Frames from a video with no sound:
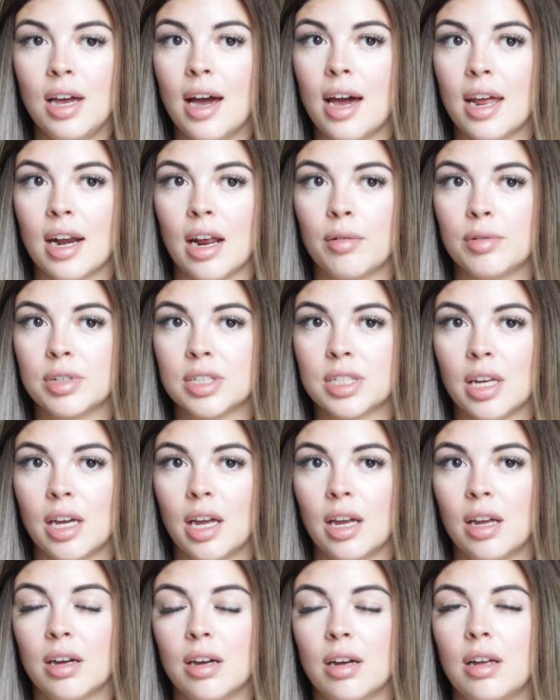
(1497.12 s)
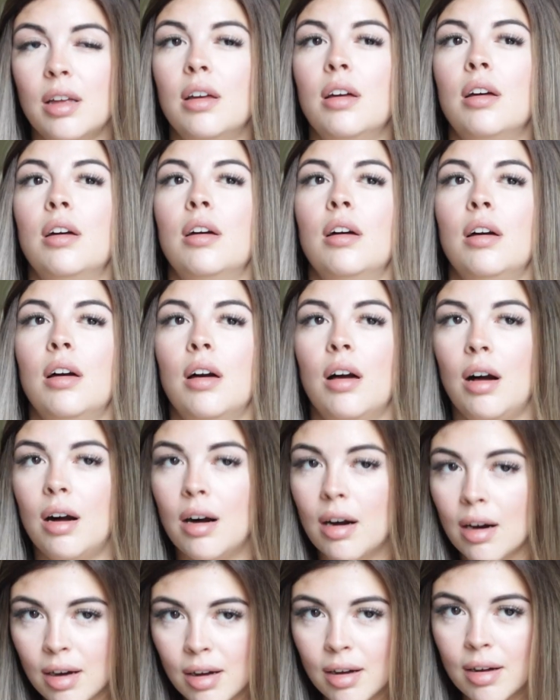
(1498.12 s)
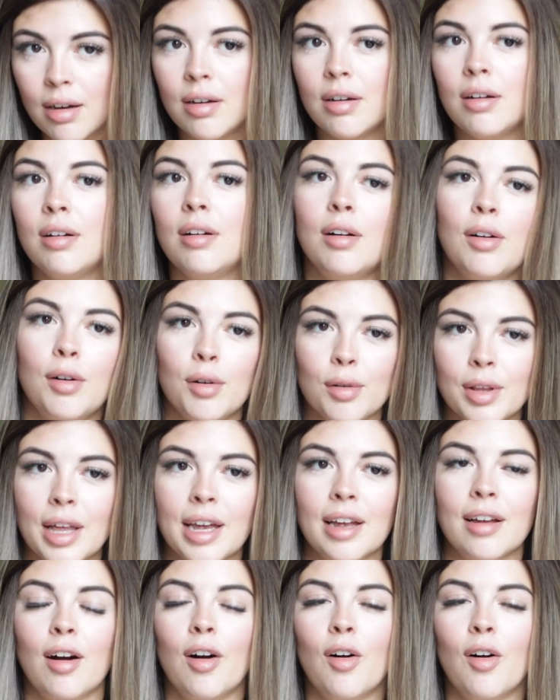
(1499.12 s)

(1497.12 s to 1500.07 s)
And I was like, oh, like,